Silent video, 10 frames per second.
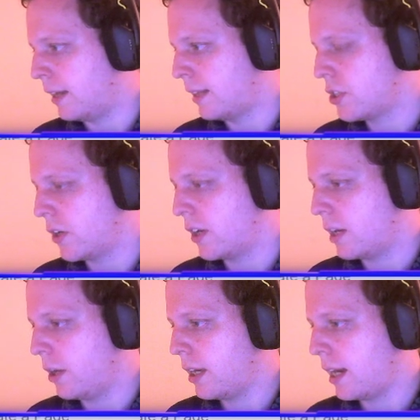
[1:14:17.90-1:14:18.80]
that showing up
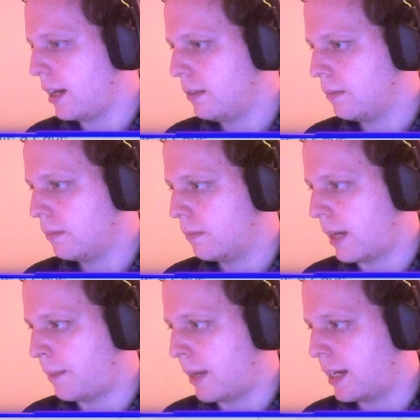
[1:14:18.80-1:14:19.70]
okay?
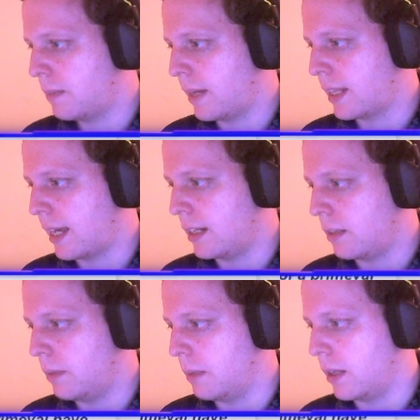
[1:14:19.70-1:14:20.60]
I might need to make that a little
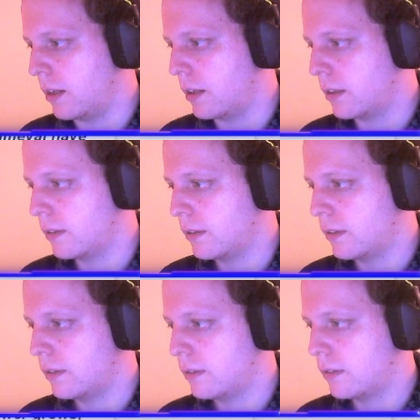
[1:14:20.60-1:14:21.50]
bit bigger.
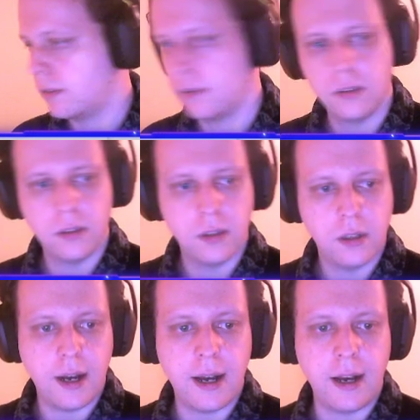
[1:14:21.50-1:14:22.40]

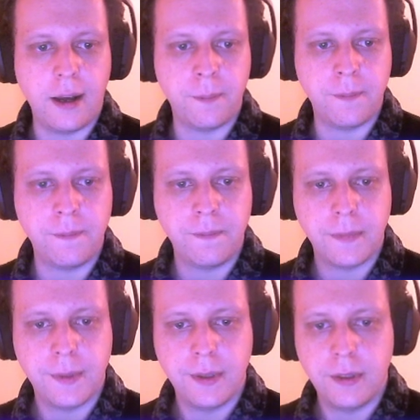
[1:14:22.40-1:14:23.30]

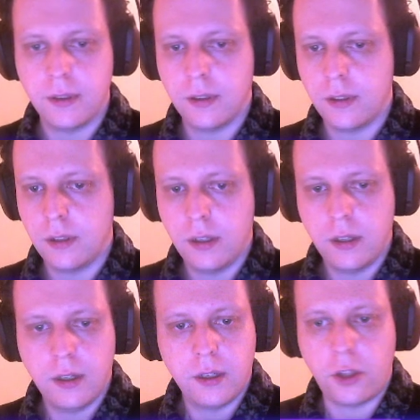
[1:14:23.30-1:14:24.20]

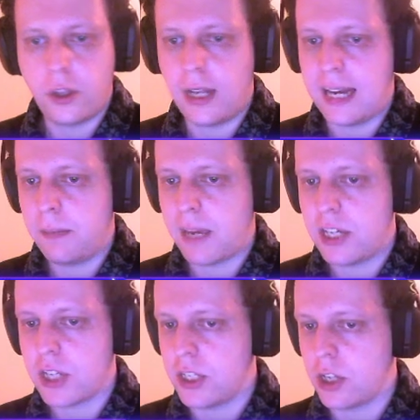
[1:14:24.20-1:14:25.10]
Though the land may
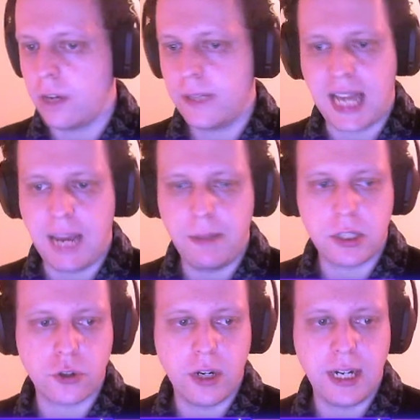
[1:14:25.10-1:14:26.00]
change over time, it
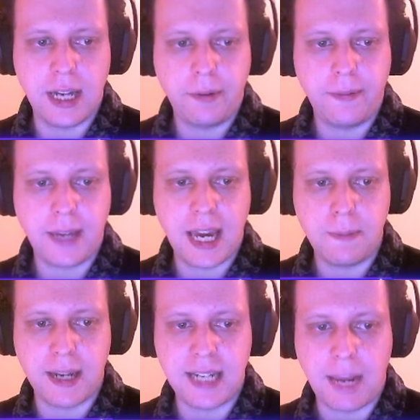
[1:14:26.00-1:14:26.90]
truly never forgets.
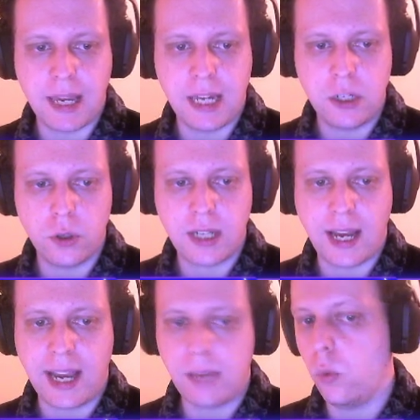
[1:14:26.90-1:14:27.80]
By tapping into a
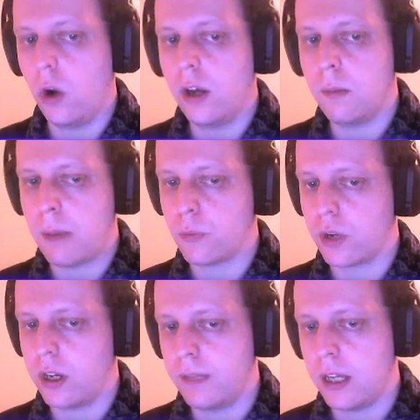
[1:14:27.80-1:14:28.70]
time-worn
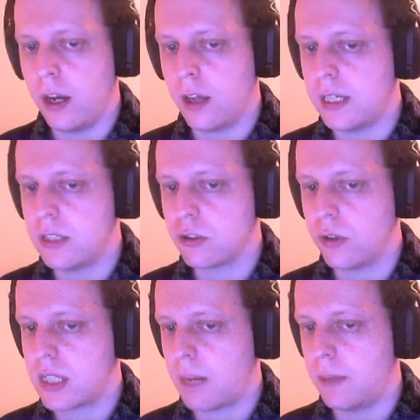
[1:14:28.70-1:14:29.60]
memory of the earth, these
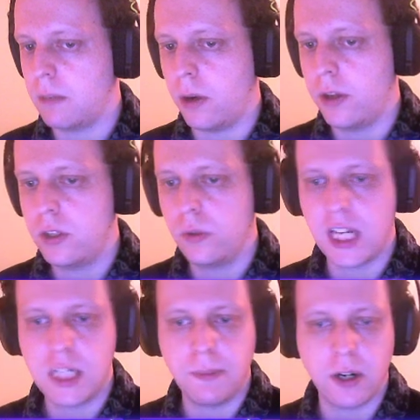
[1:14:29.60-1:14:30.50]
druids summon bonds with
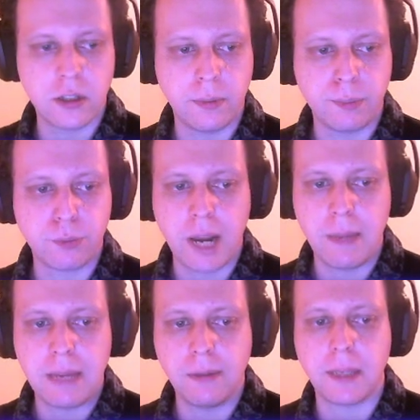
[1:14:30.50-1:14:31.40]
their spirits of a
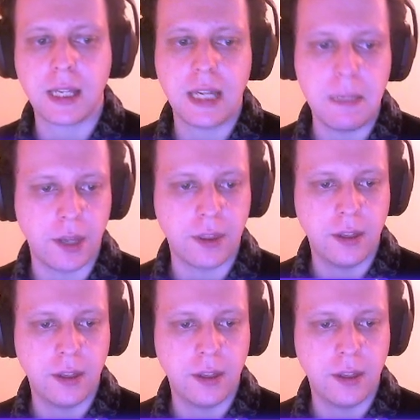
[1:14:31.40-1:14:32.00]
primeval behemoth,